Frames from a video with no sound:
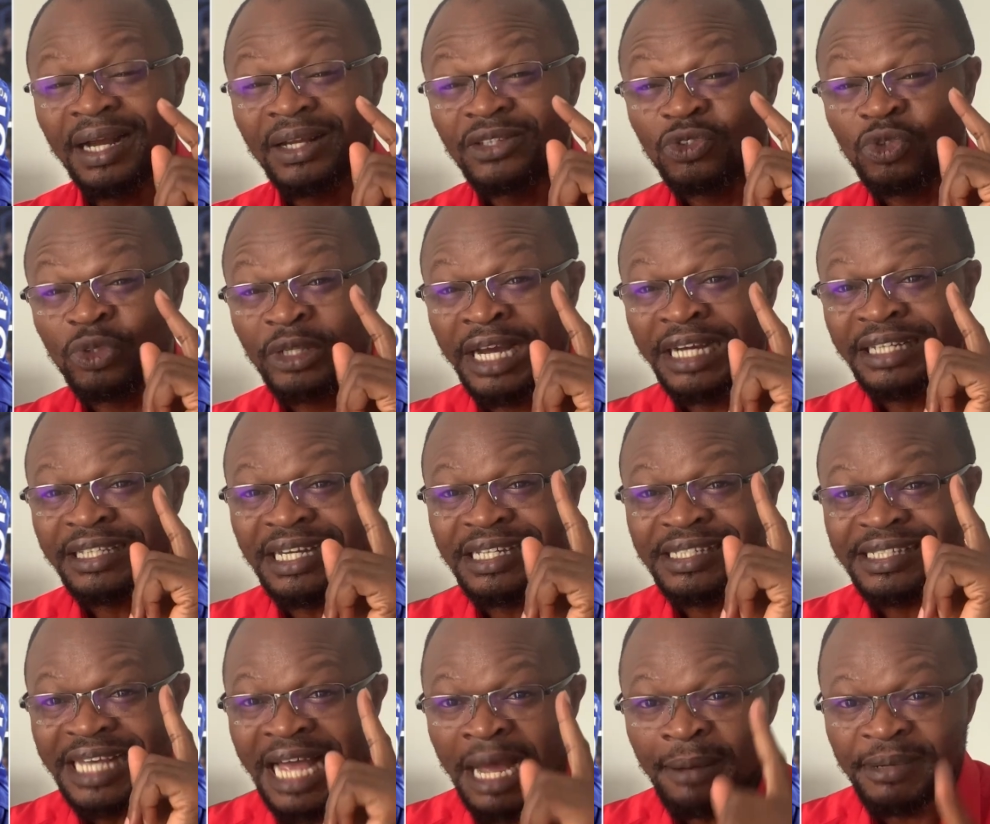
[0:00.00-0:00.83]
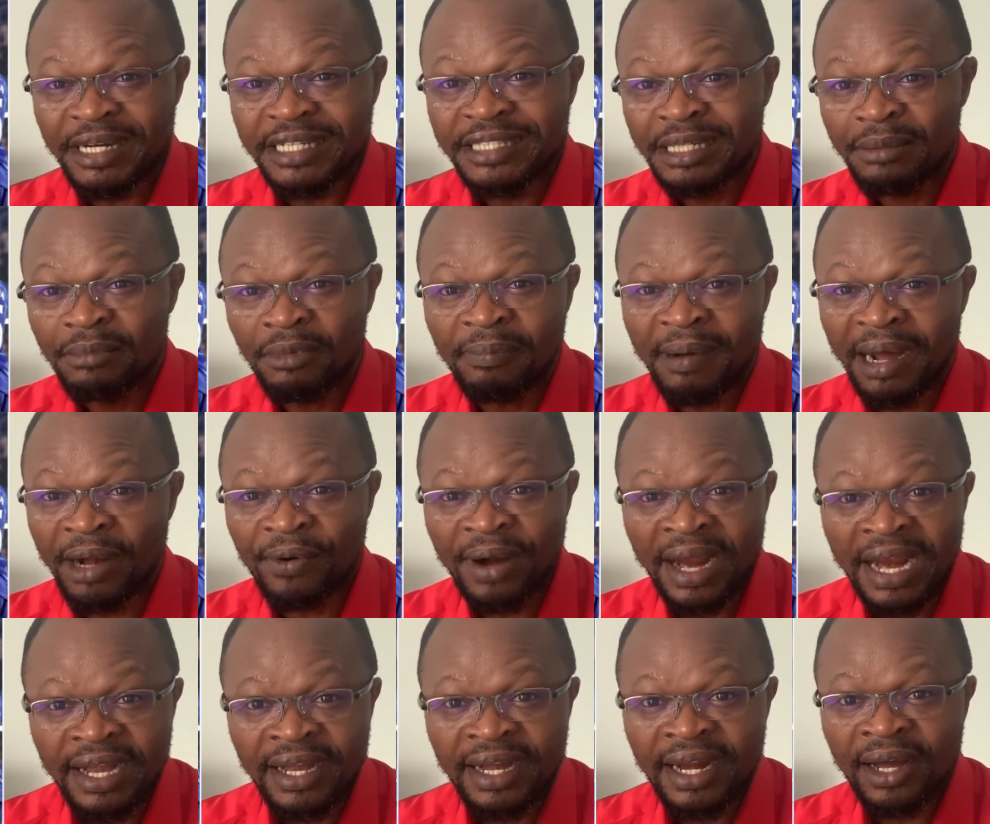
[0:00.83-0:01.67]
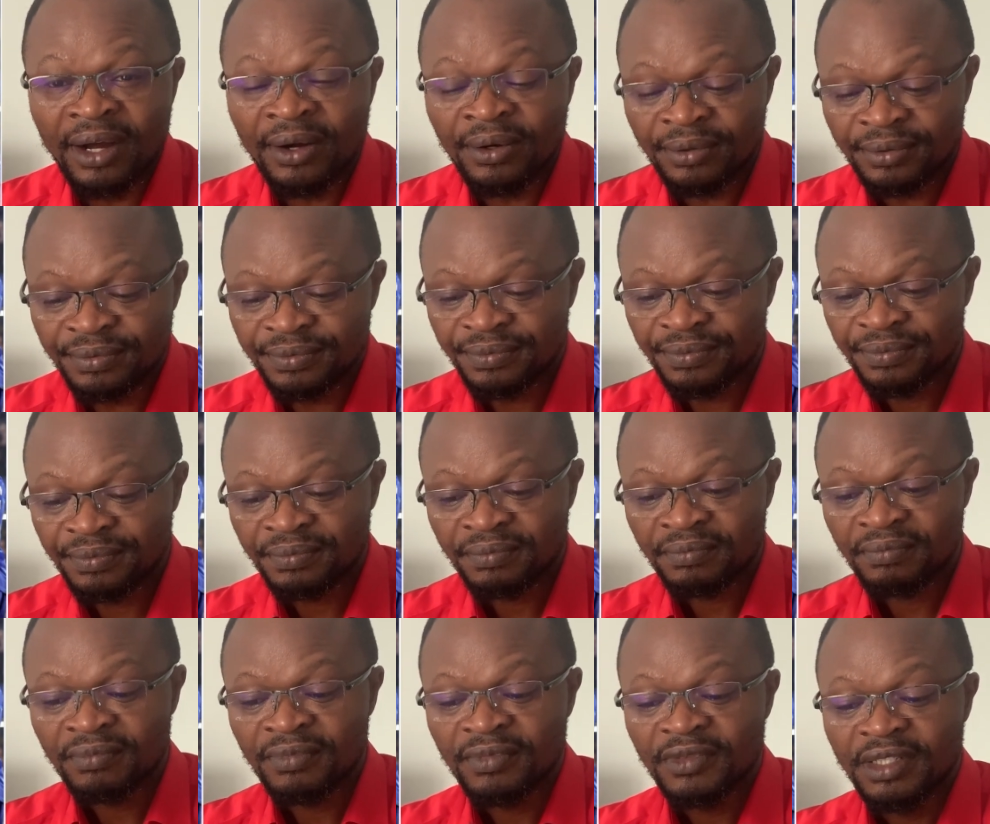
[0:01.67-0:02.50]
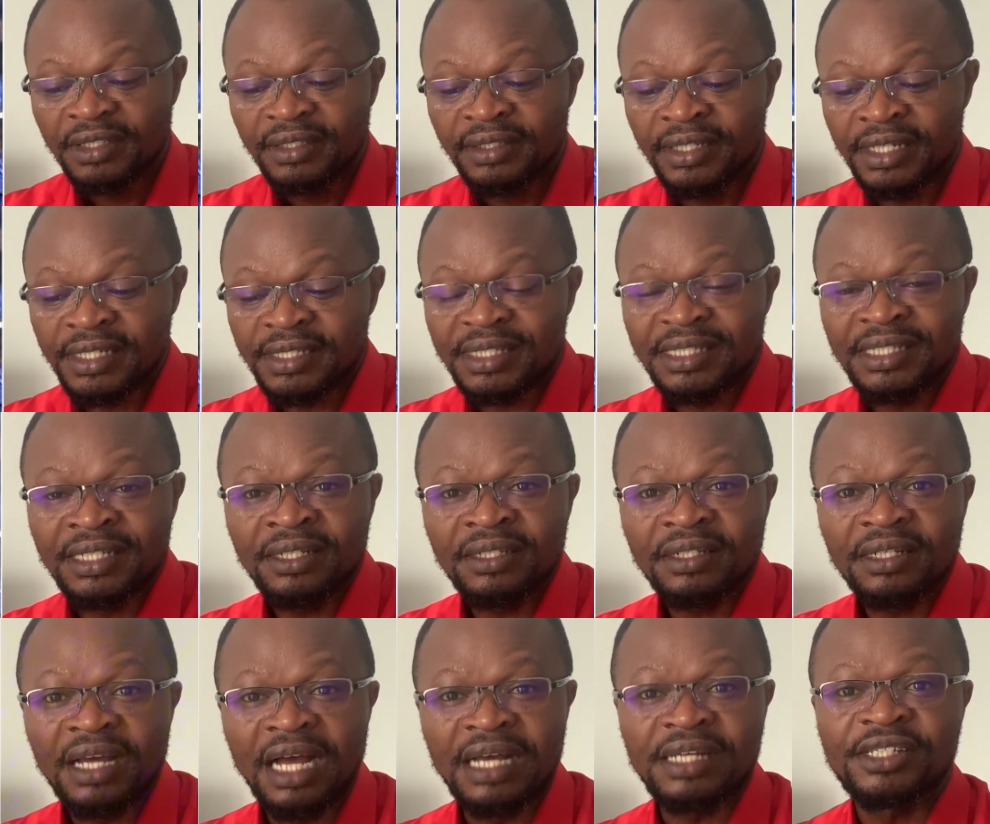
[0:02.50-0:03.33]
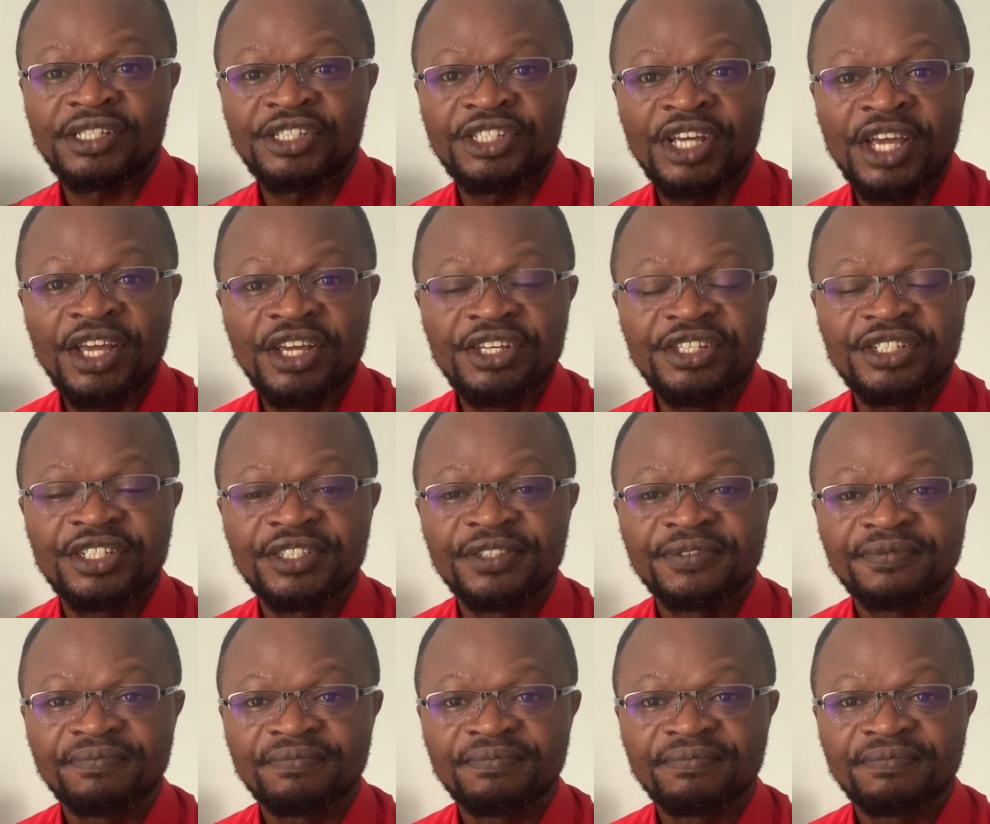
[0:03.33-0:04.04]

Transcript: To get us up the table. But right now, this thing has changed.